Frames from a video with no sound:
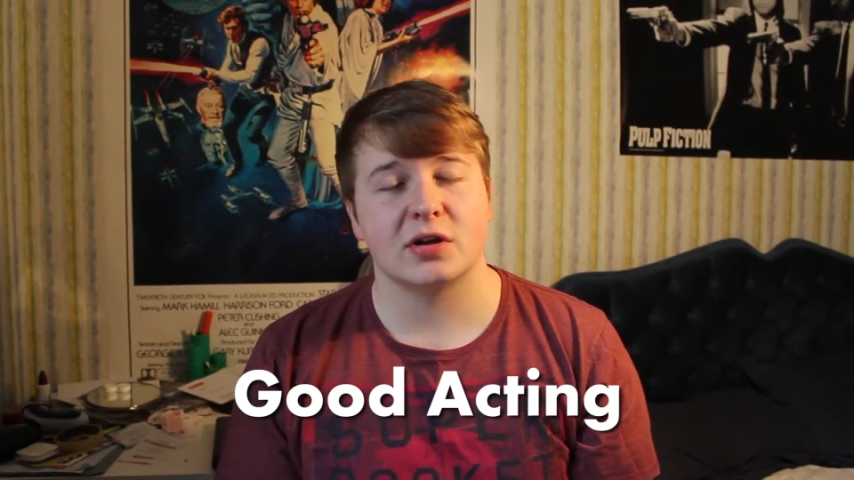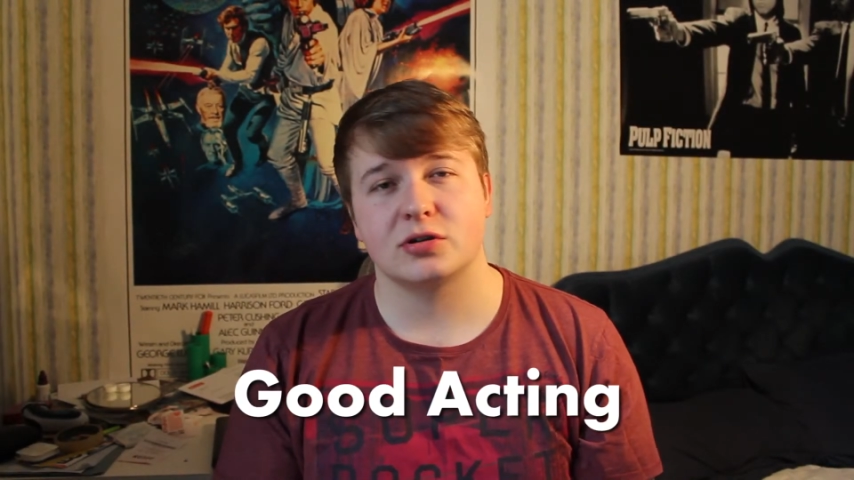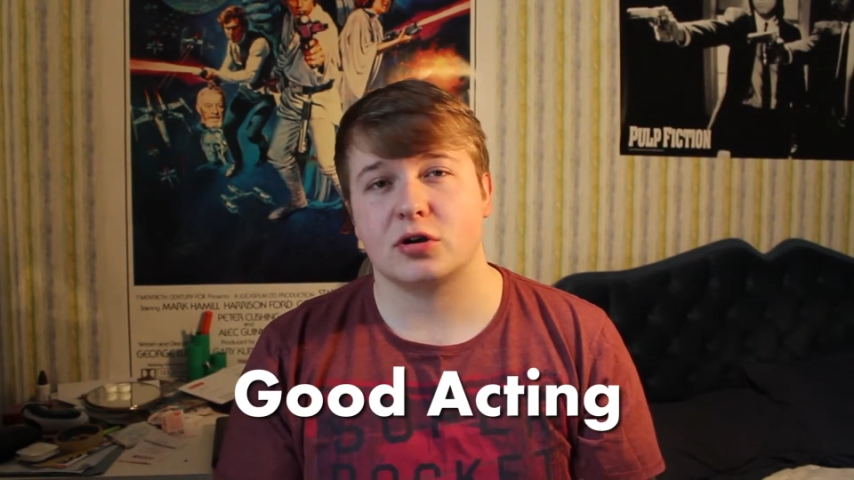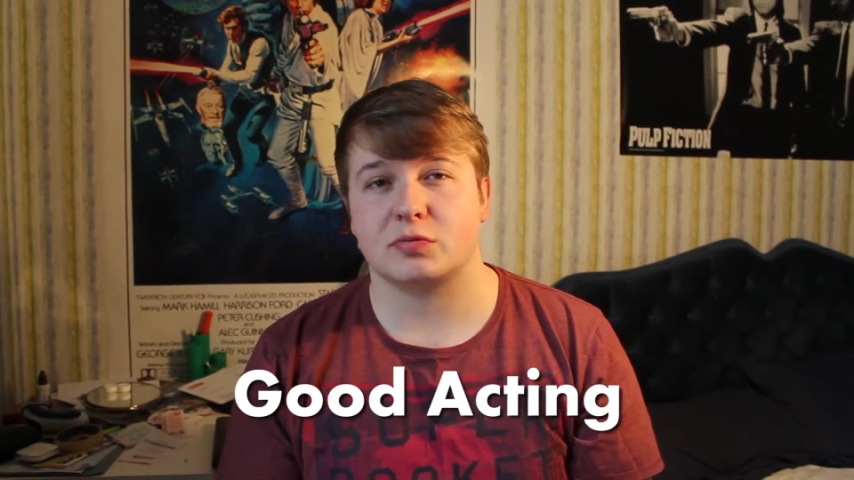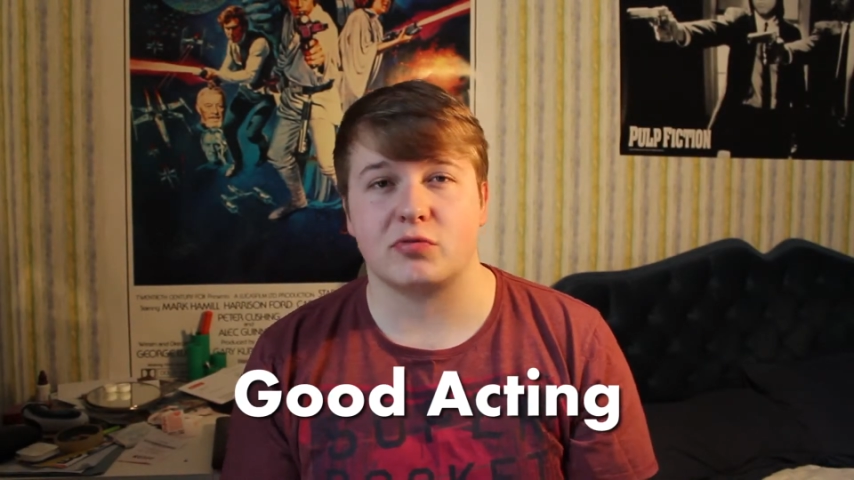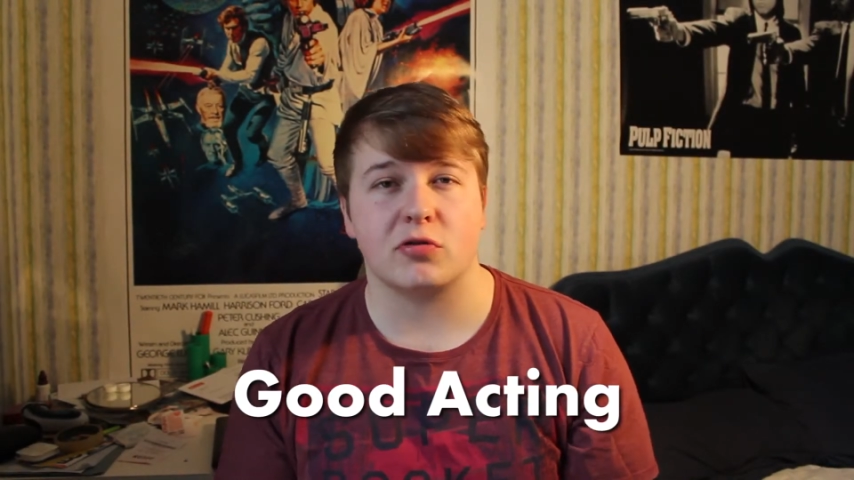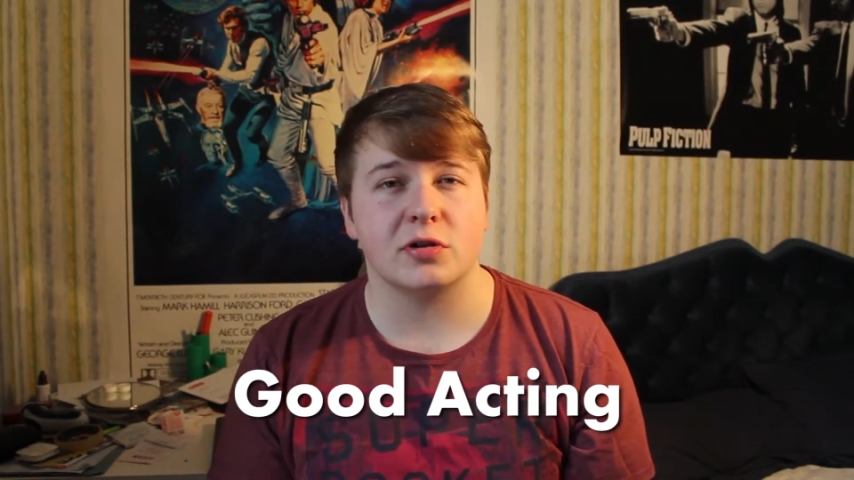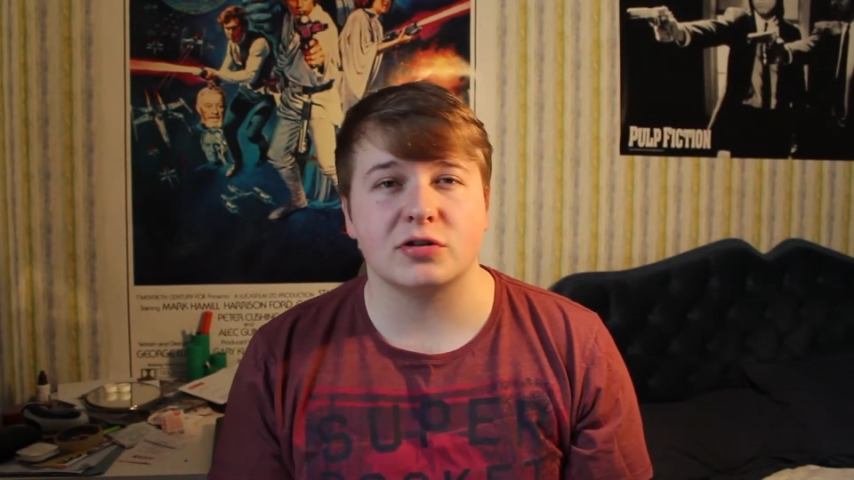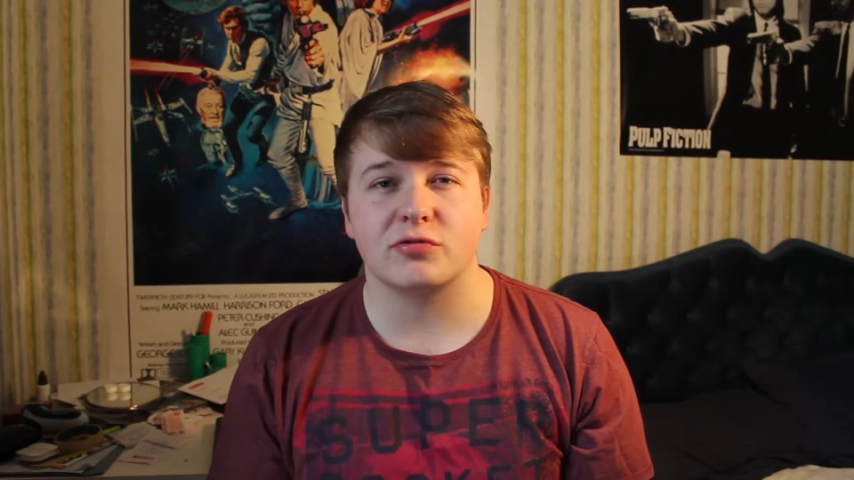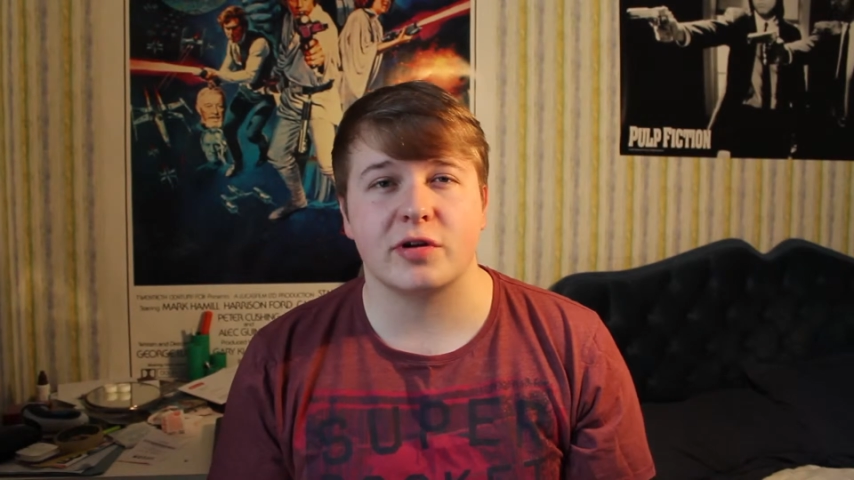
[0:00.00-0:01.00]
Josh
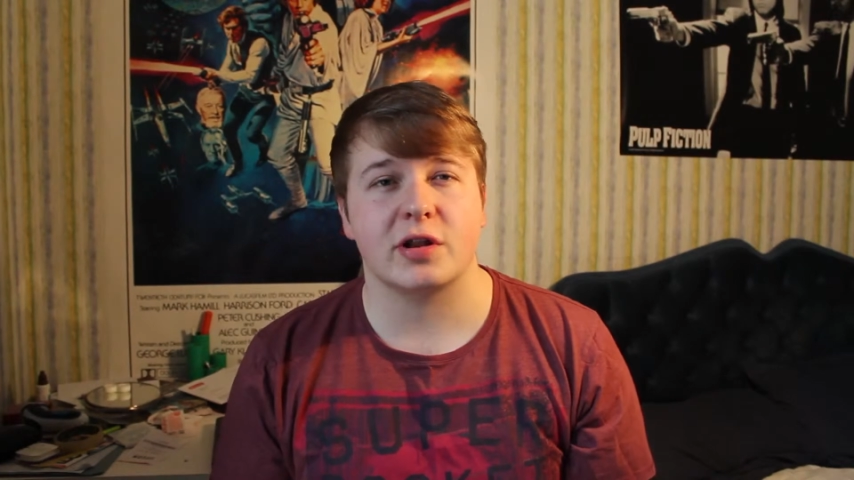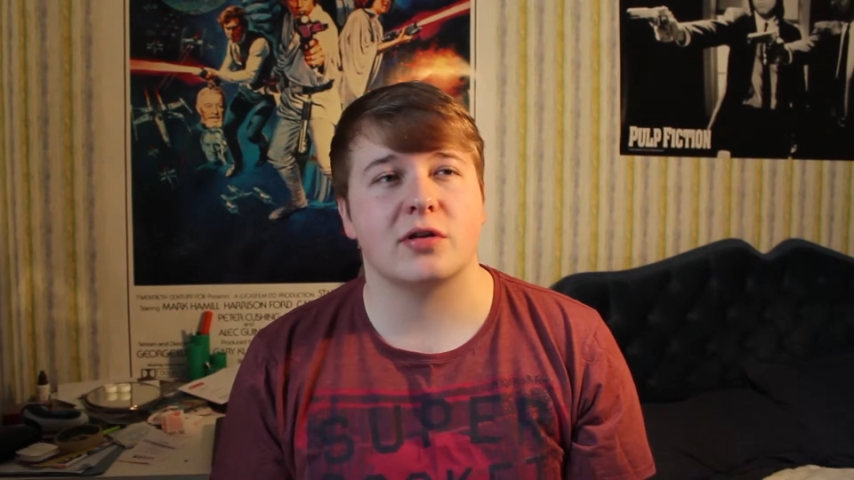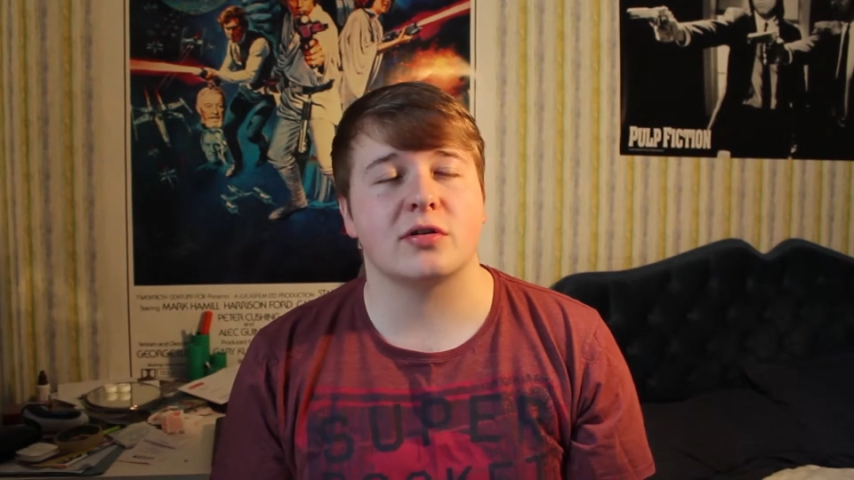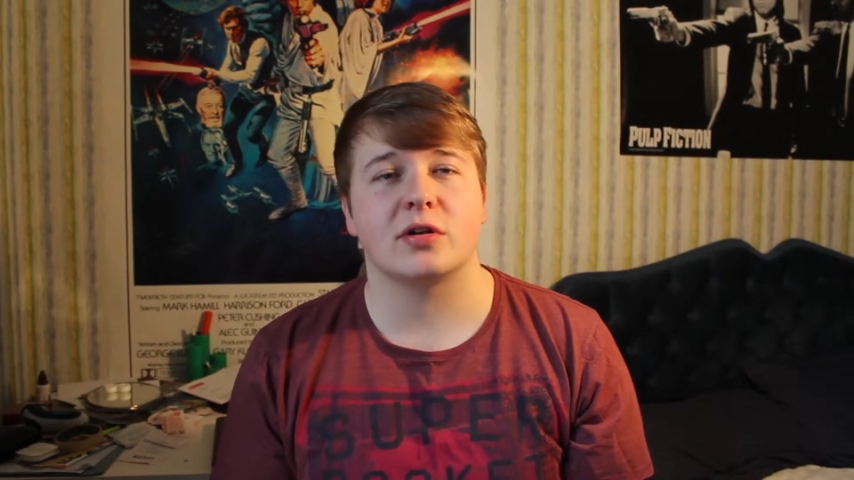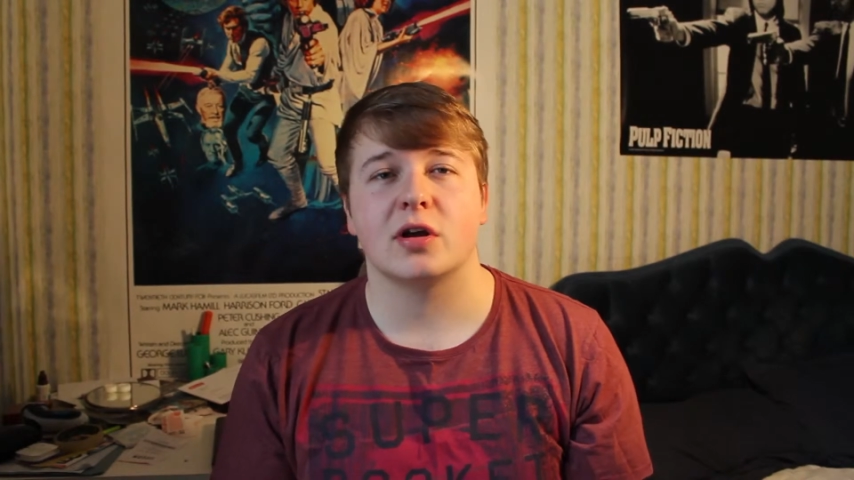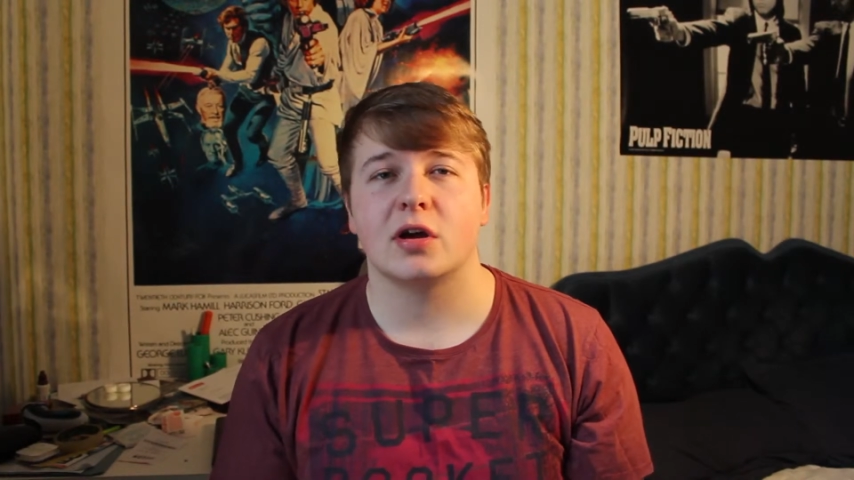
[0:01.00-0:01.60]
Brolin's really good.